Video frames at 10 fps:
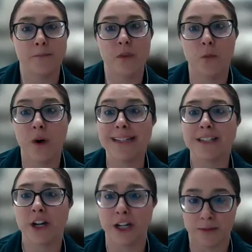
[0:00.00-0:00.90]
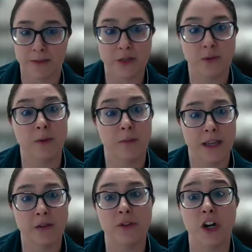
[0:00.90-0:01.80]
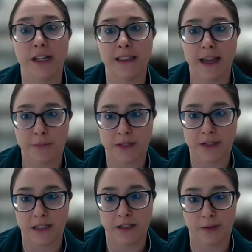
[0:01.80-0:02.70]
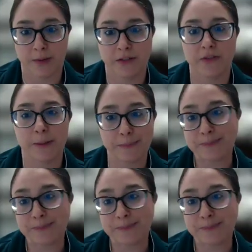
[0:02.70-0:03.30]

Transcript: what arguments would be made regarding that particular benefit.